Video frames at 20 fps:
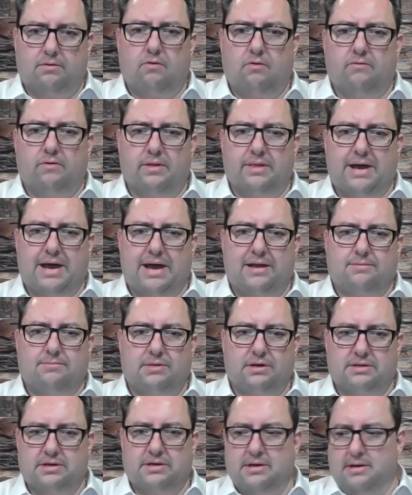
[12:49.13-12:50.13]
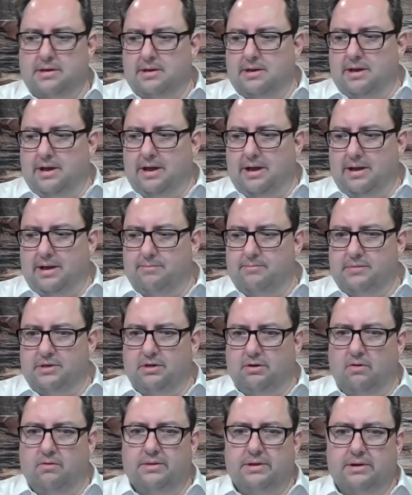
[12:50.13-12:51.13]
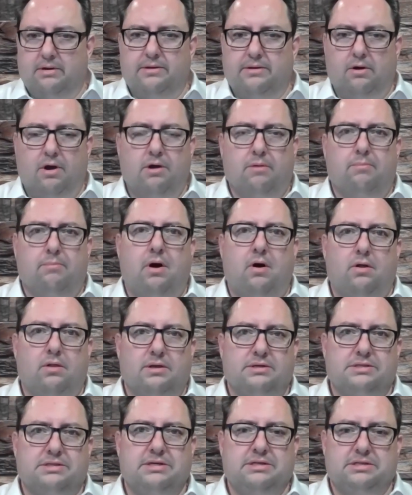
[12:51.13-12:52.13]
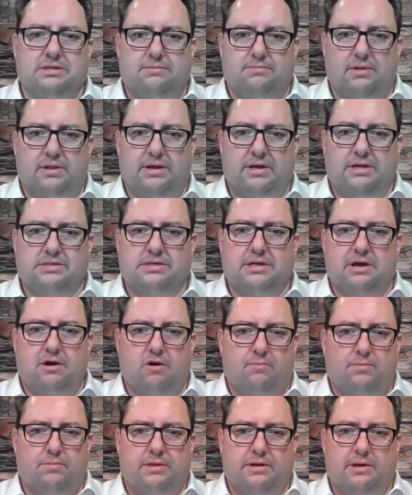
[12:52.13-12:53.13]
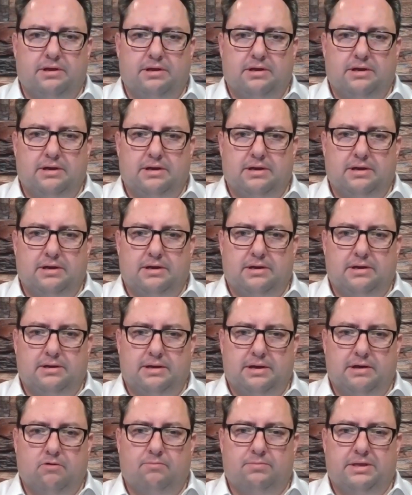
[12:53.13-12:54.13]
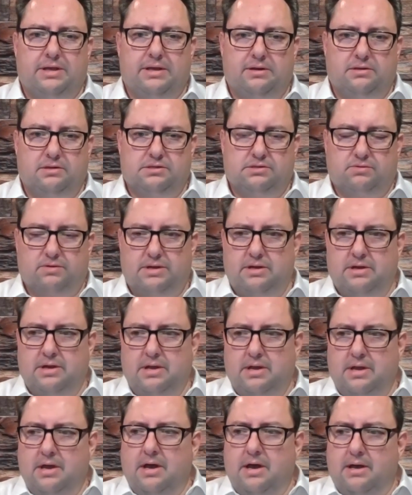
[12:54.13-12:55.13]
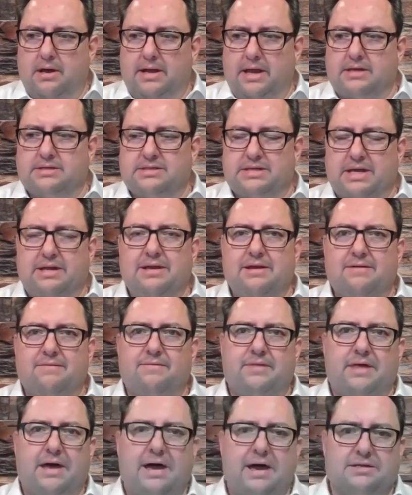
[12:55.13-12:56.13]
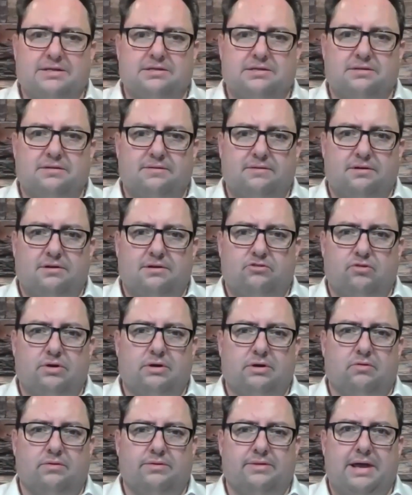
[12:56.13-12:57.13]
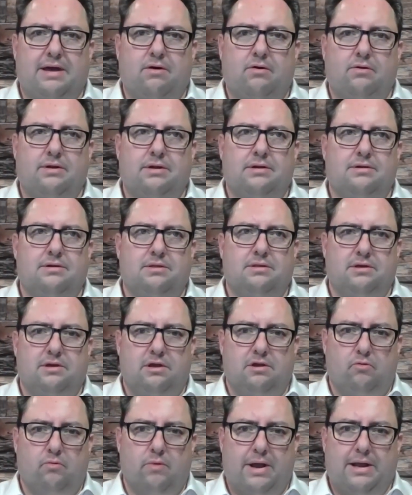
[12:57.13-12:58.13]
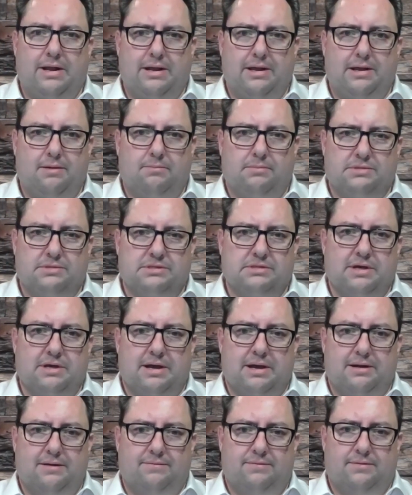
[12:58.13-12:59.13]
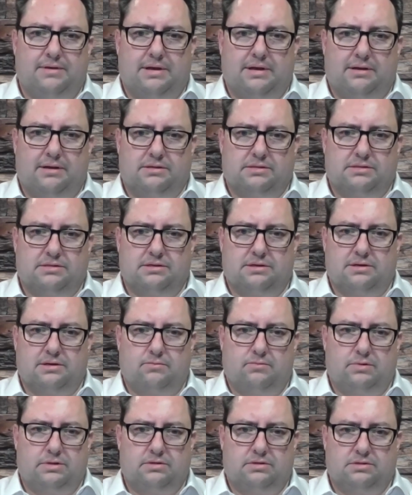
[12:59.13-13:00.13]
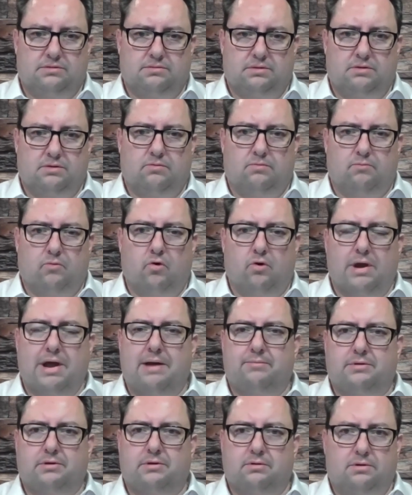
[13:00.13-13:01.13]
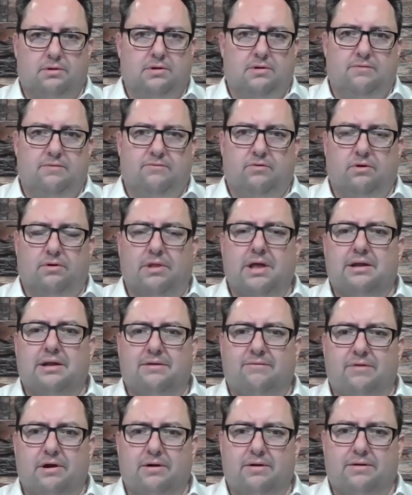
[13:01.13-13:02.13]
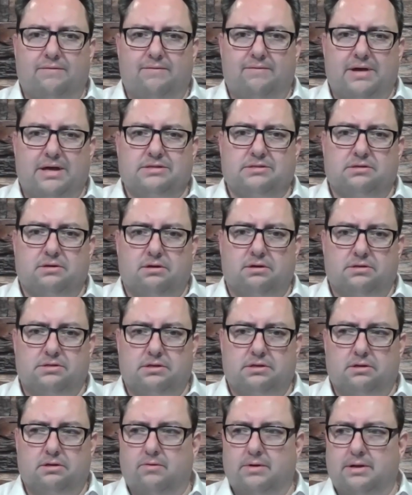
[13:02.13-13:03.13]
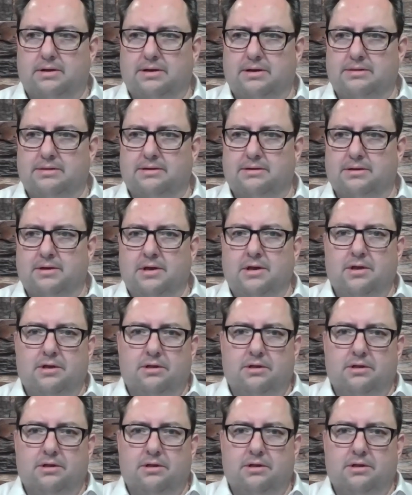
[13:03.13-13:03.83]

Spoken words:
over that. But there are policies in place to help the industry. Has any of that trickled down into the uranium side of things, which is more apt for a lot of our investors? I think